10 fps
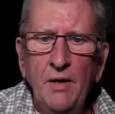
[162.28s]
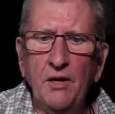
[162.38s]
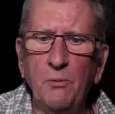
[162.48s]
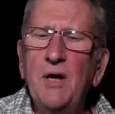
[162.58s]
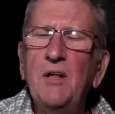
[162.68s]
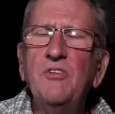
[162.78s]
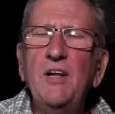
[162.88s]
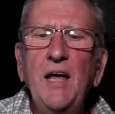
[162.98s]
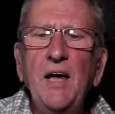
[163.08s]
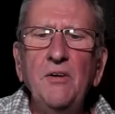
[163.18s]
He reads the
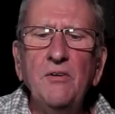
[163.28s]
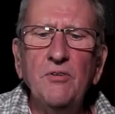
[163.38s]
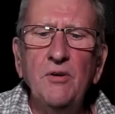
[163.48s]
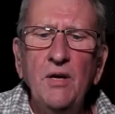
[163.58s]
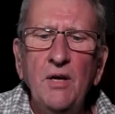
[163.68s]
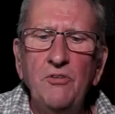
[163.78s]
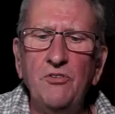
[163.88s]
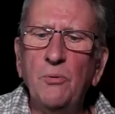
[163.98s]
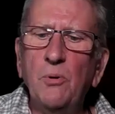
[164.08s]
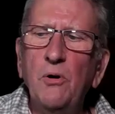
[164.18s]
letters
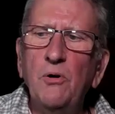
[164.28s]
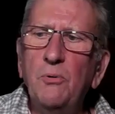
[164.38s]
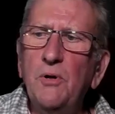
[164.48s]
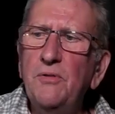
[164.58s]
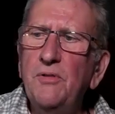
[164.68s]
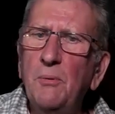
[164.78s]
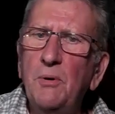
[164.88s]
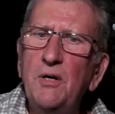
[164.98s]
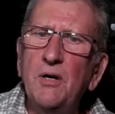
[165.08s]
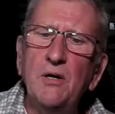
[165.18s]
she wrote when they were
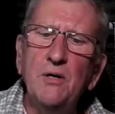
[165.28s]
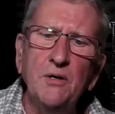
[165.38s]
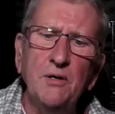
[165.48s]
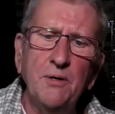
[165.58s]
younger.